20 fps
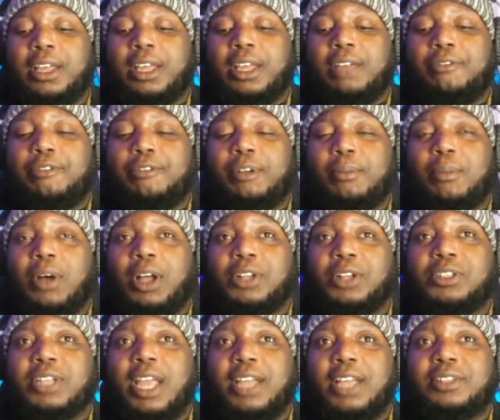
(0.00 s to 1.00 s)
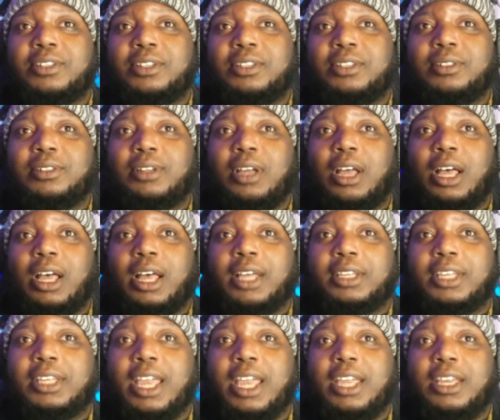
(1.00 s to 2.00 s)
if Lamar Jackson
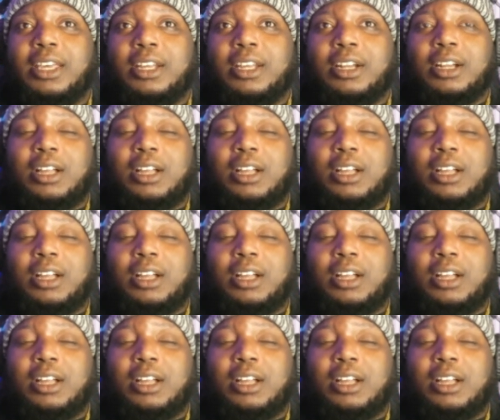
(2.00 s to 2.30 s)
can't get